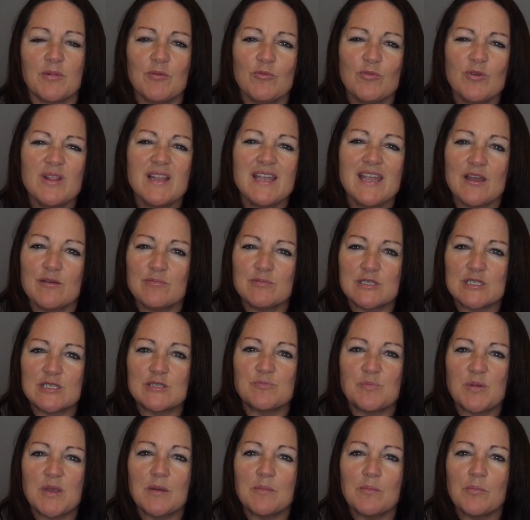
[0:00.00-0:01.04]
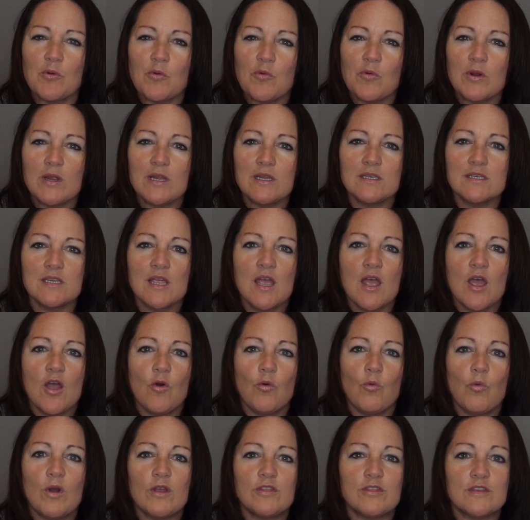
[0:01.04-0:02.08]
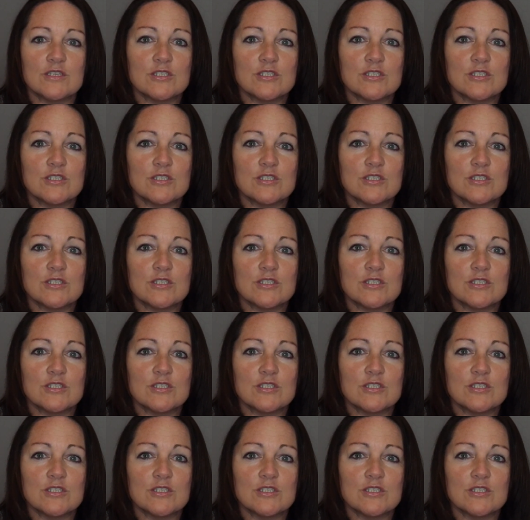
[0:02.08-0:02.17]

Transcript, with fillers: It really helps us pinpoint what